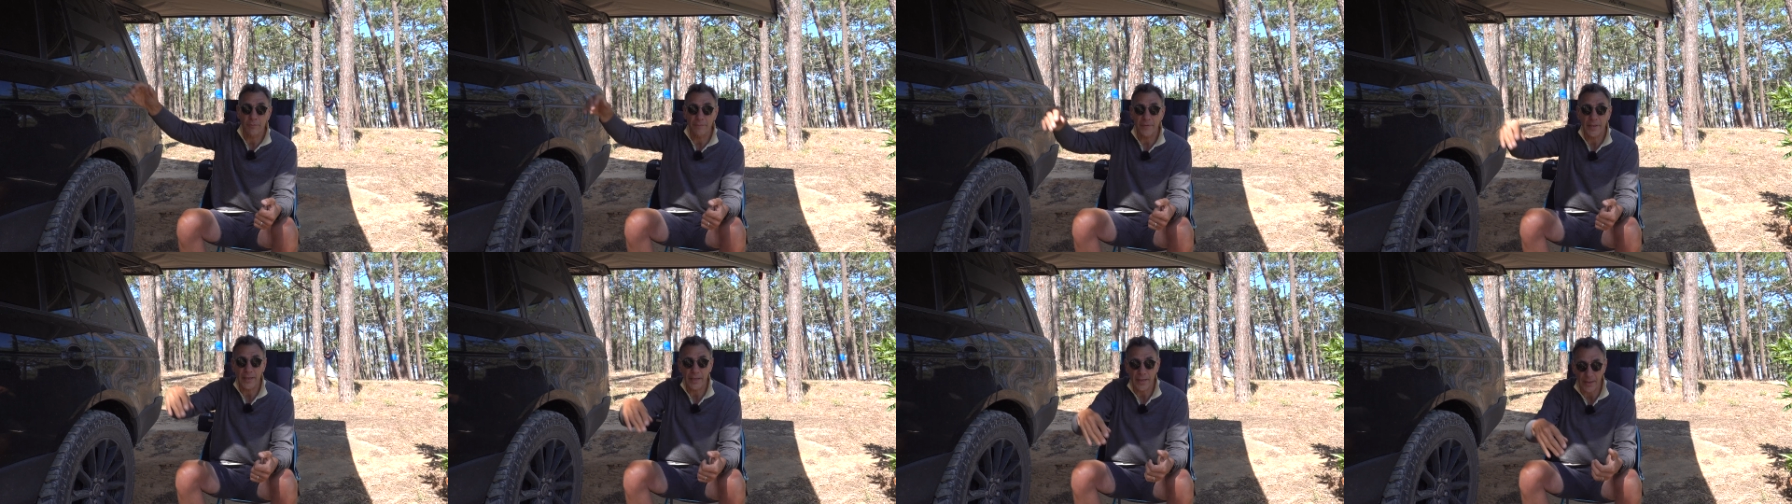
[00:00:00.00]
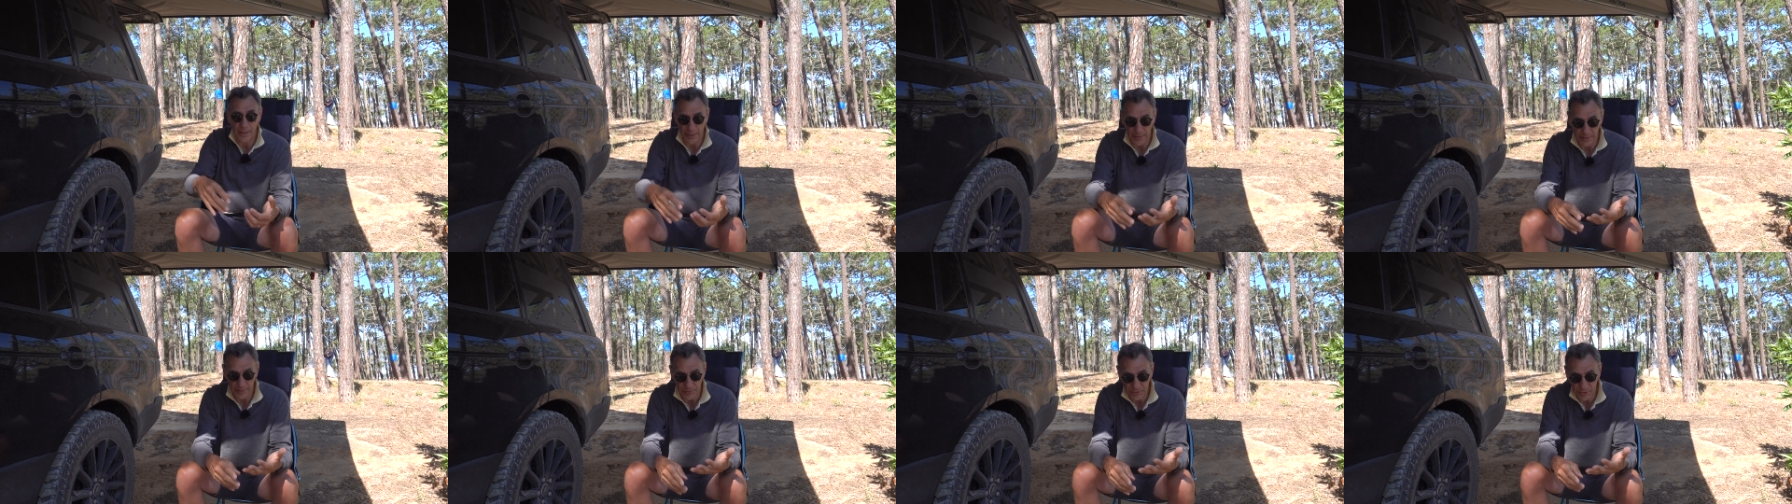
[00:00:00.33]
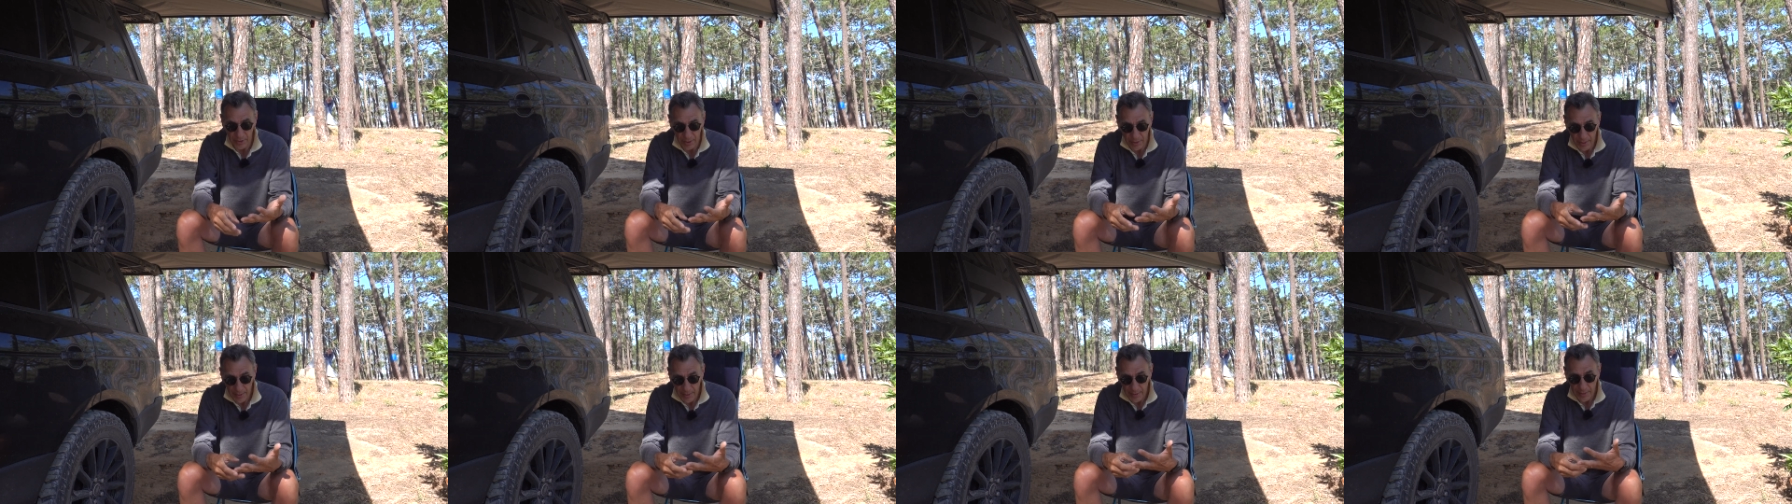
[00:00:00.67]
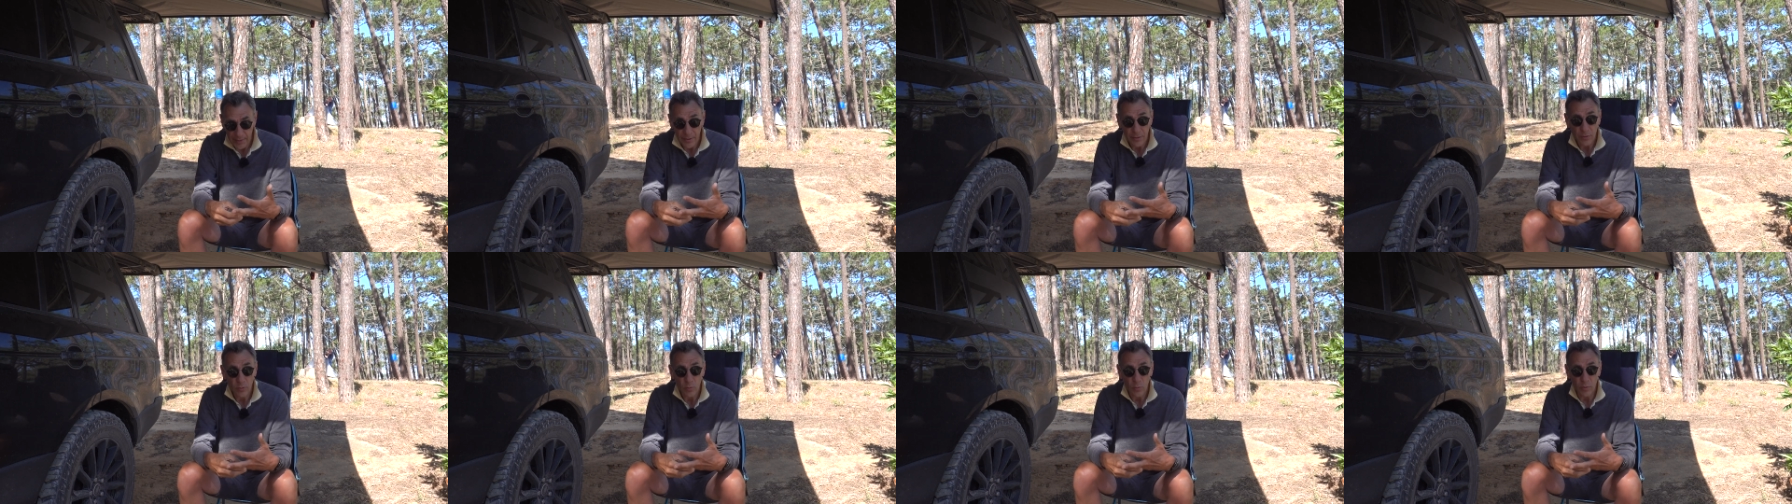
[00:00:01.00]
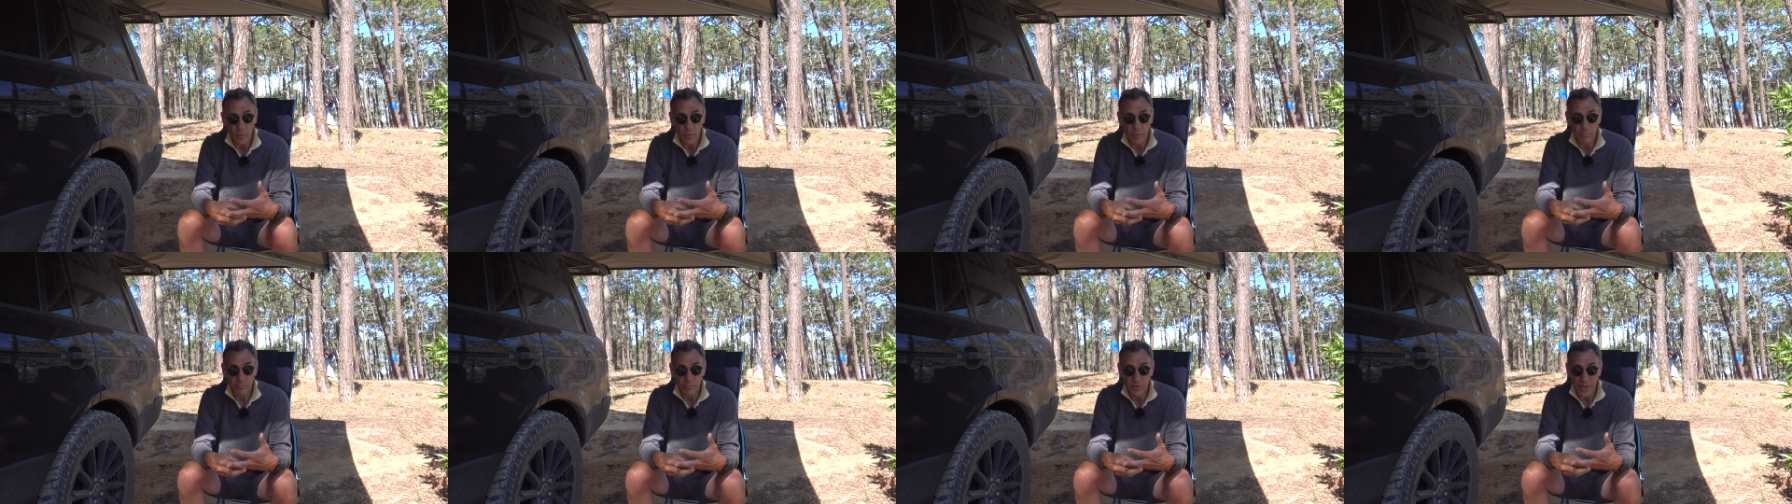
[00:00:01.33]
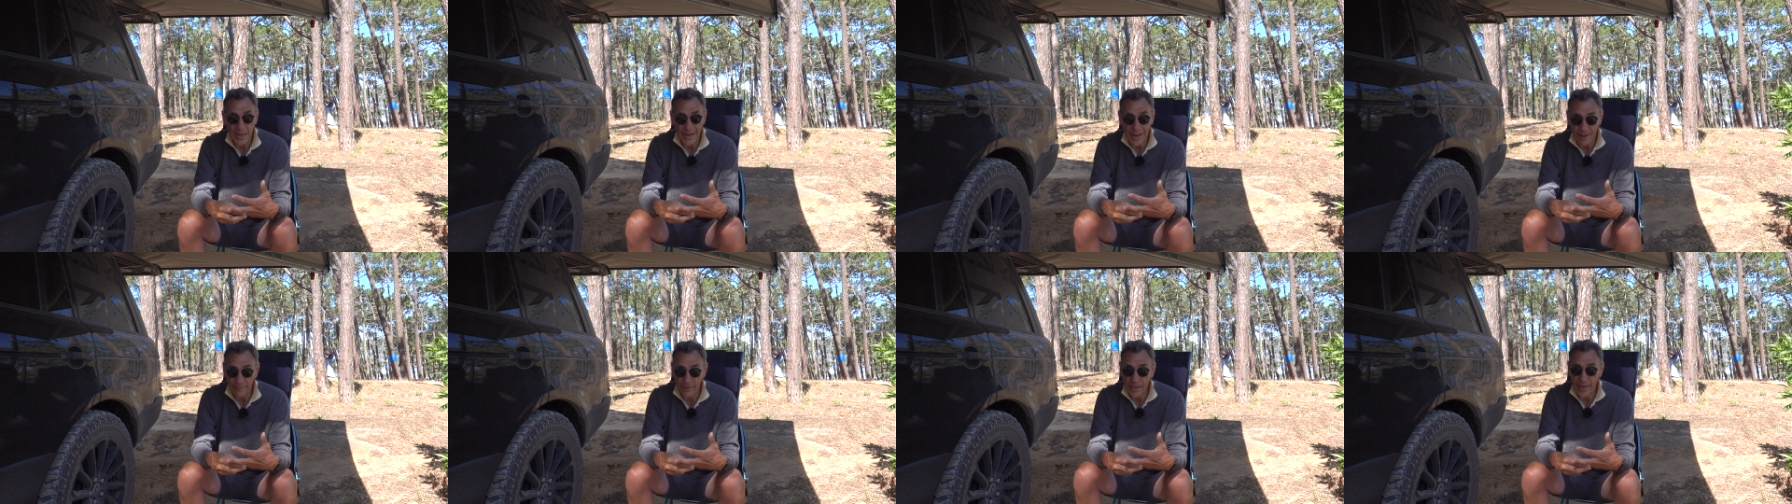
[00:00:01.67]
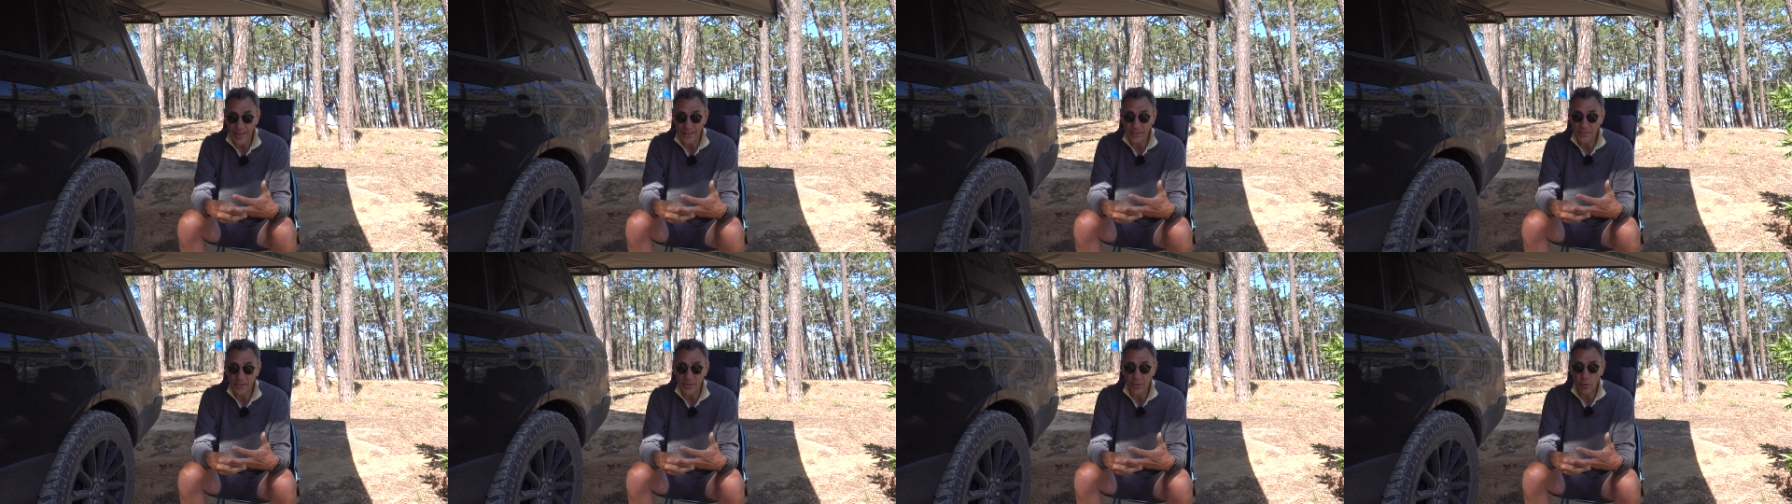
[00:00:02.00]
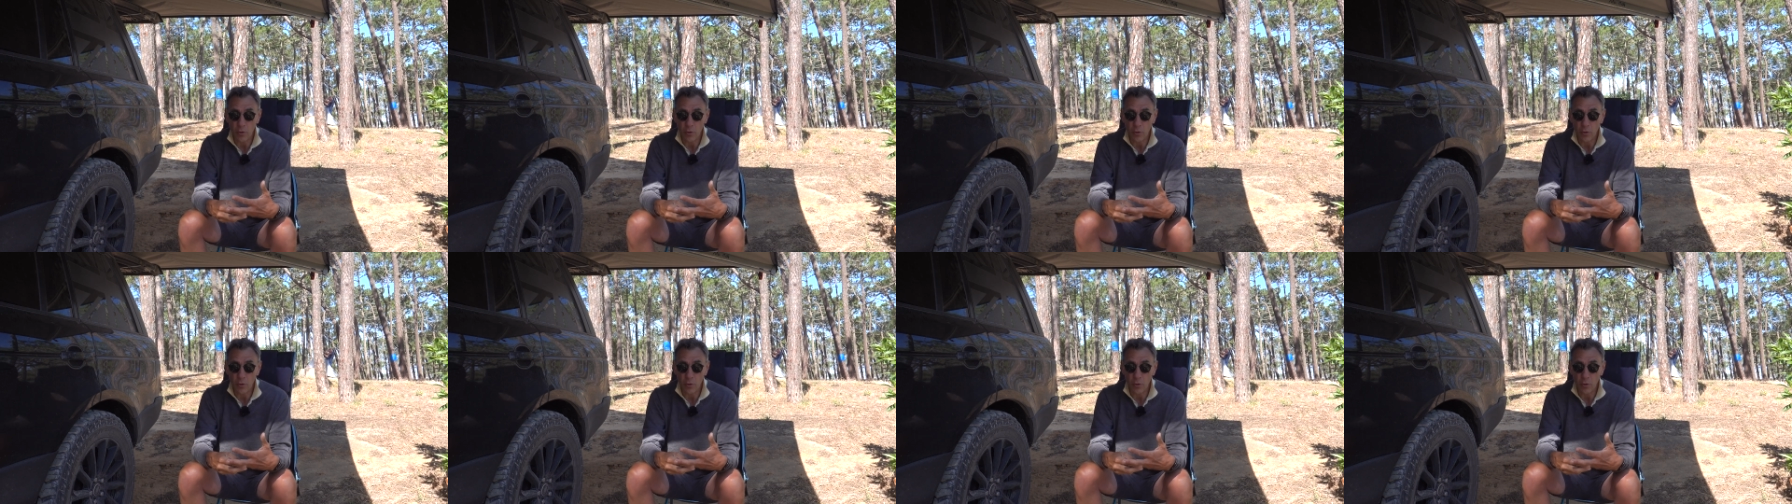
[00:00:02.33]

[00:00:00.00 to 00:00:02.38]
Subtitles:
vehicle is, navigating